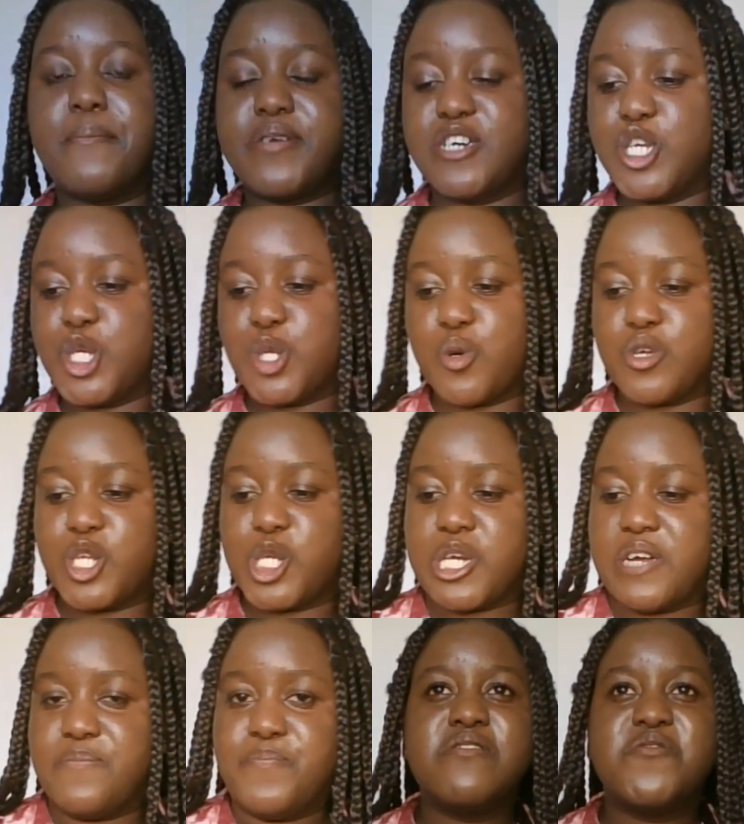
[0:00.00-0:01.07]

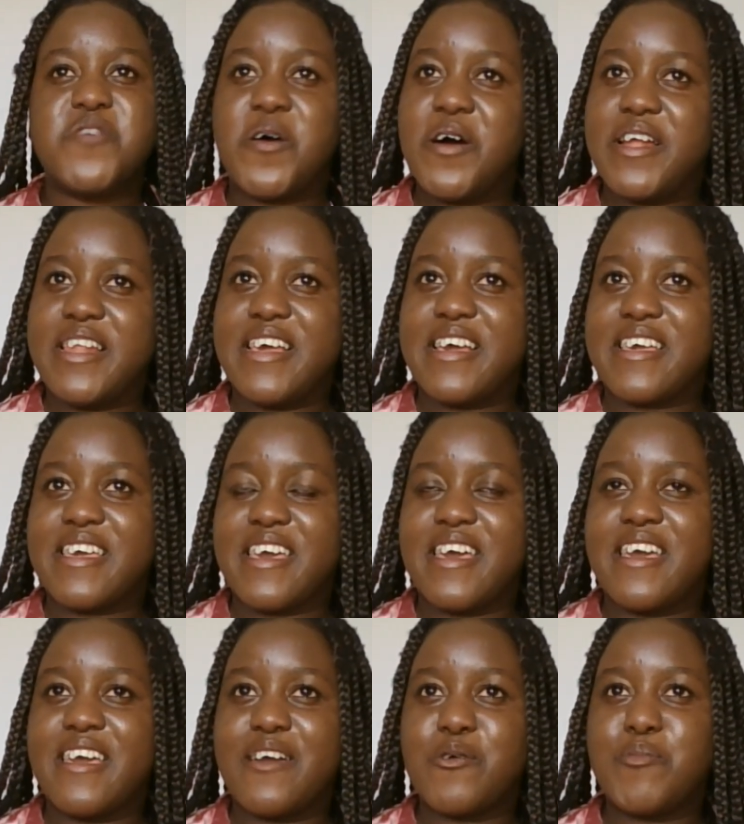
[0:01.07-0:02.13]
mashonja.
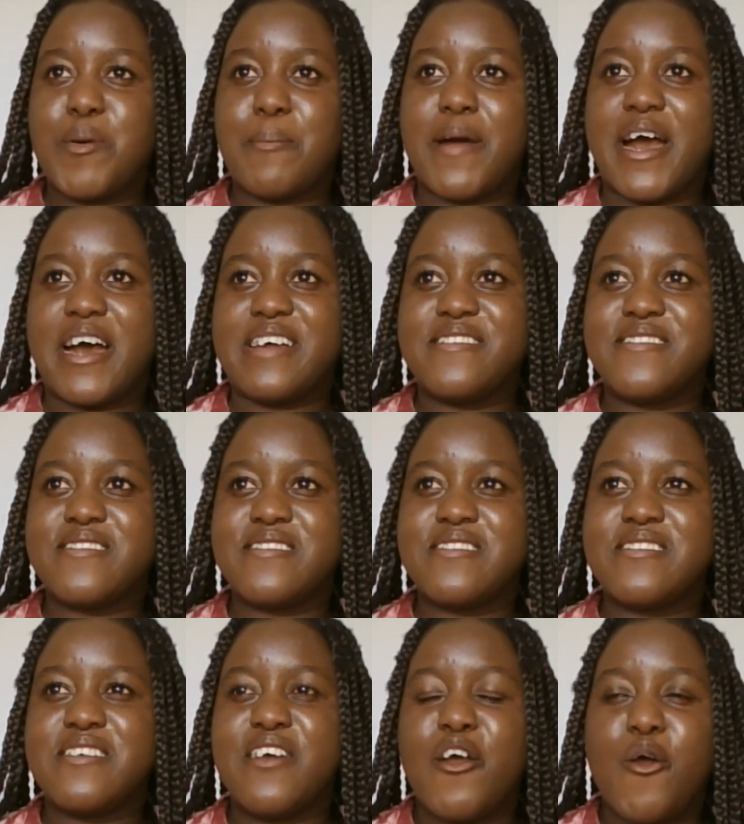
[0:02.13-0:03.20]
Jolike, kube
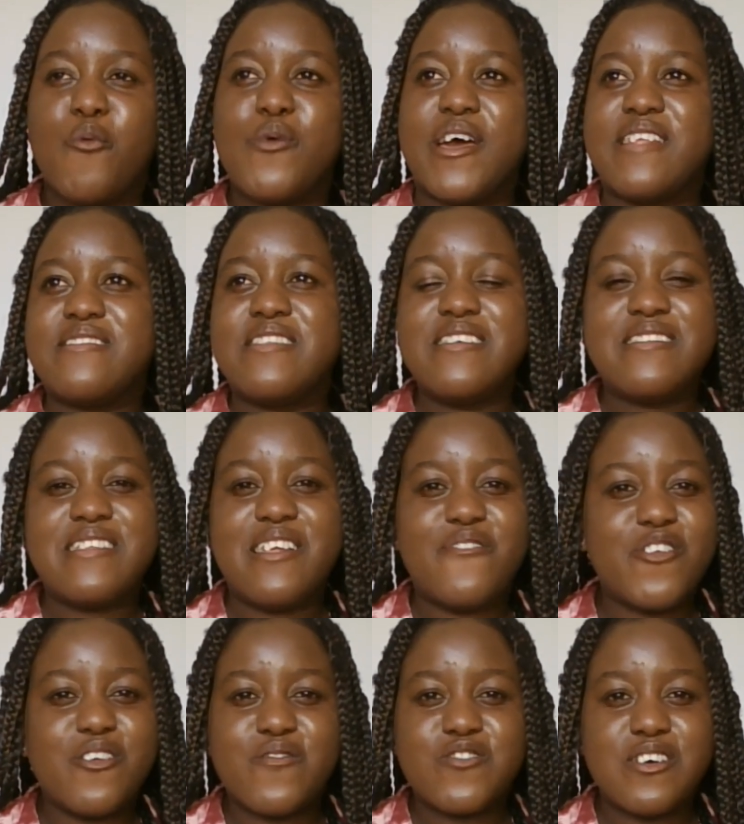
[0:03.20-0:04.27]
mandi. We had this
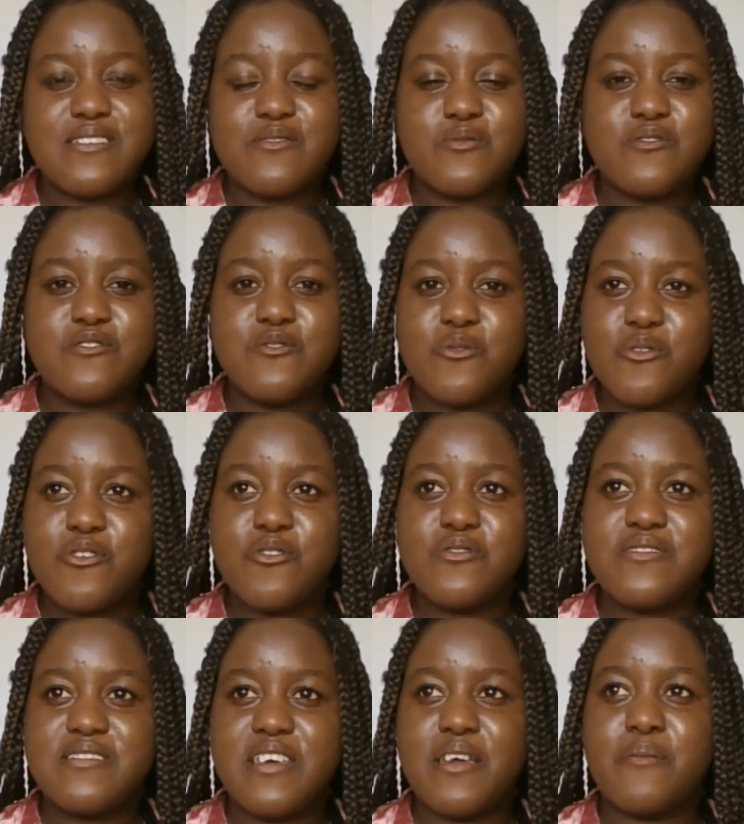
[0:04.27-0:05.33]
level of trust, it was so
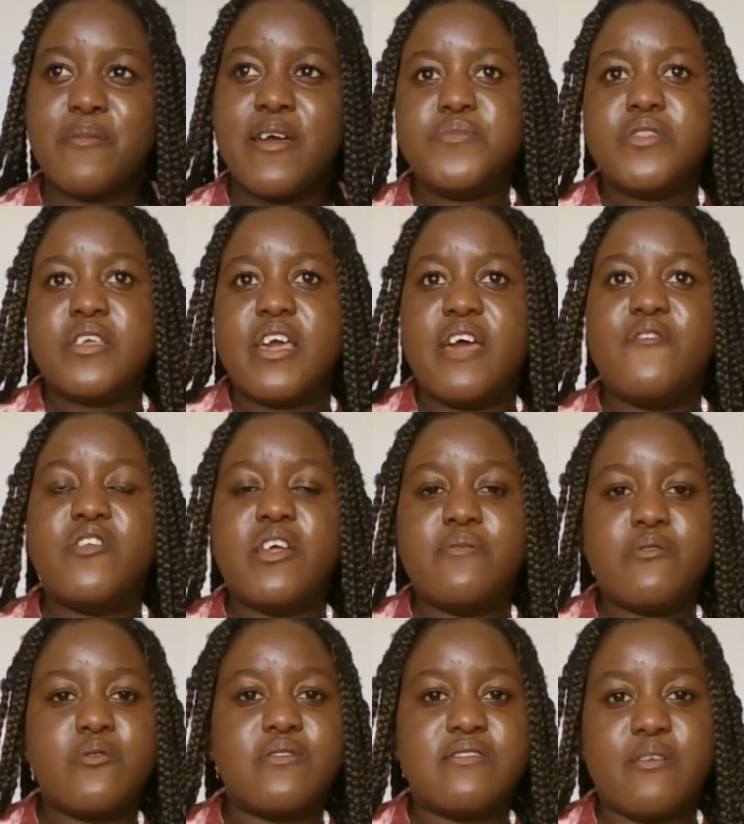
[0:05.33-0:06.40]
cute. Every time
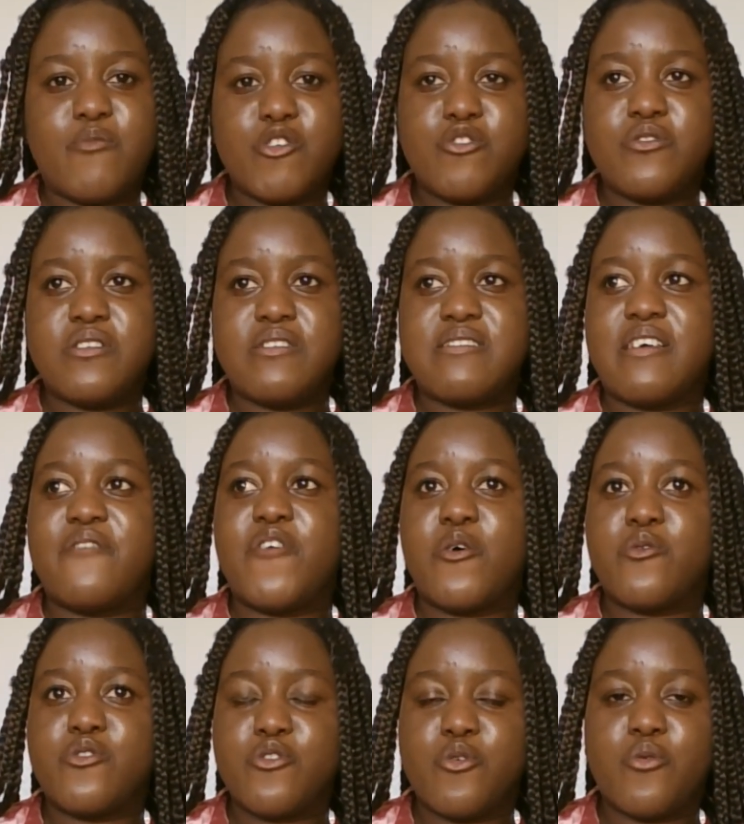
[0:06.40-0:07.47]
there was someone new in his life, I
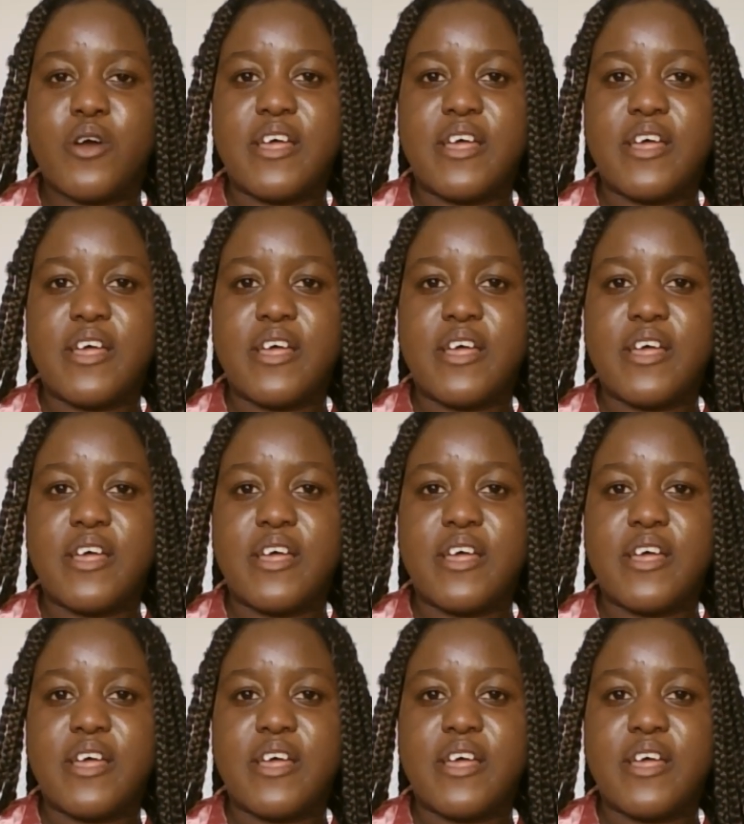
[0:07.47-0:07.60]
would know.